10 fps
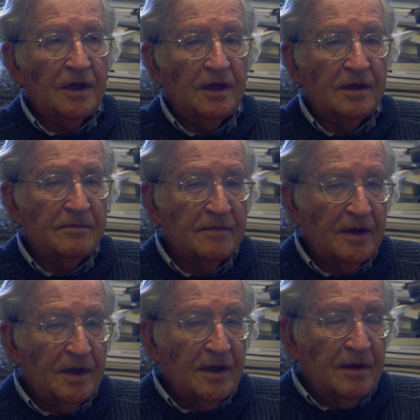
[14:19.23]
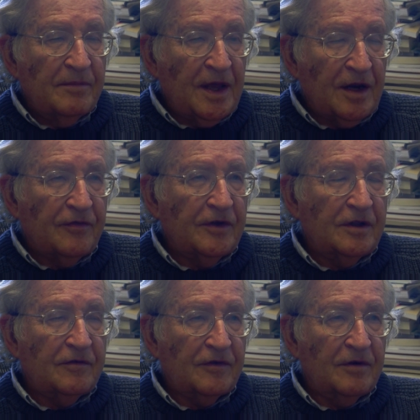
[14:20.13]
can benefit
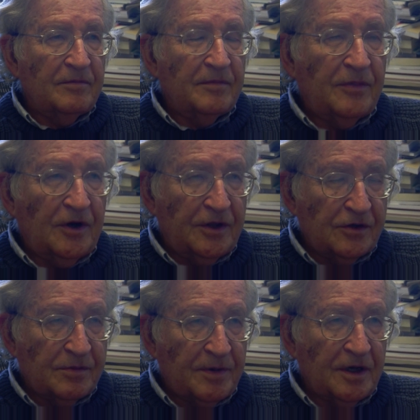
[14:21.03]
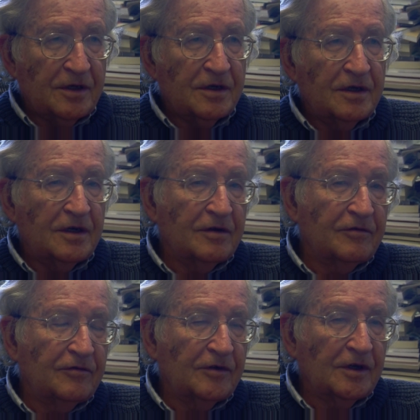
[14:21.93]
from participation
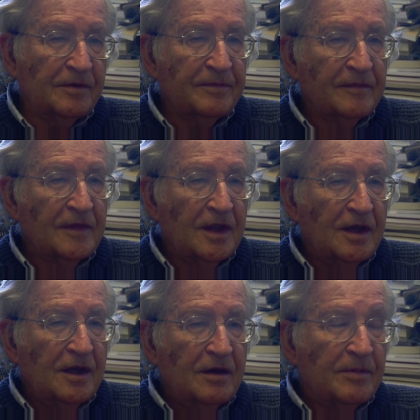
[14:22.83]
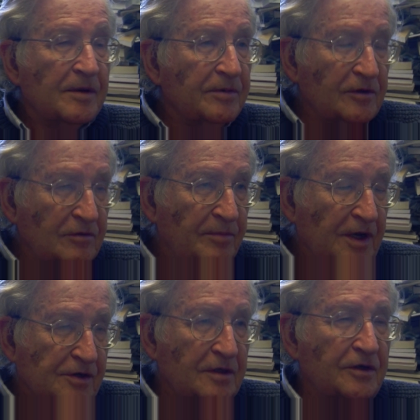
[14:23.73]
of people who
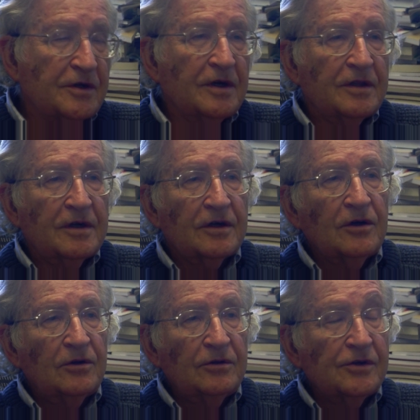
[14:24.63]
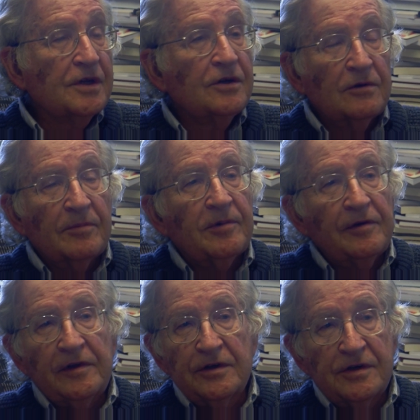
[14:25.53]
basically share their goals and who are
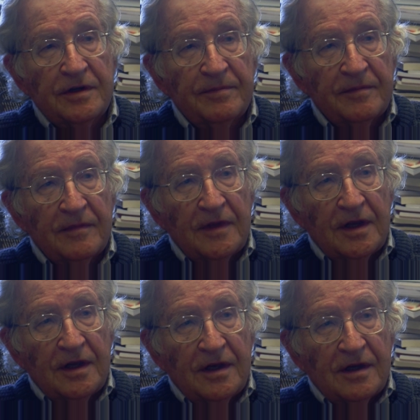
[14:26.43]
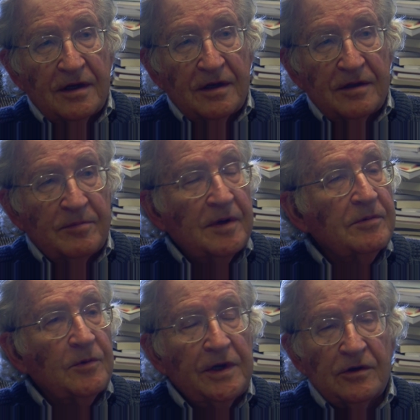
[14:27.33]
privileged. The people
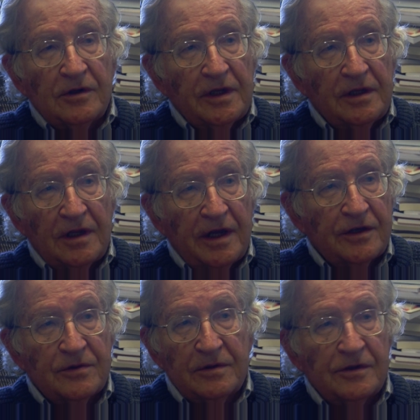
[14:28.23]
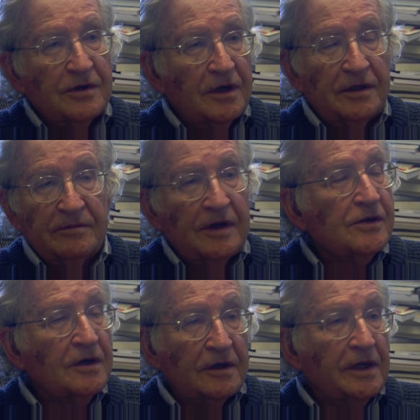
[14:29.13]
we call intellectuals aren't
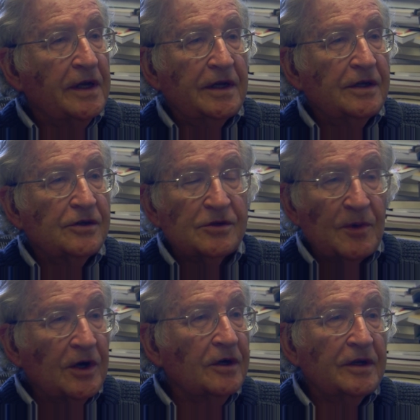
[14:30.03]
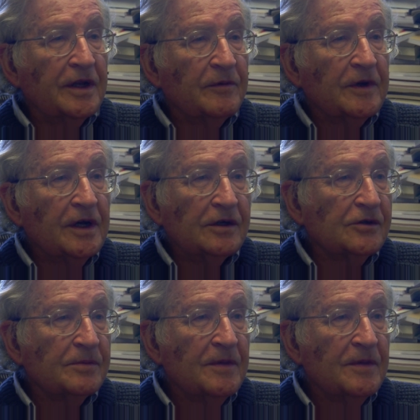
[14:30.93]
necessarily any smarter than anyone else.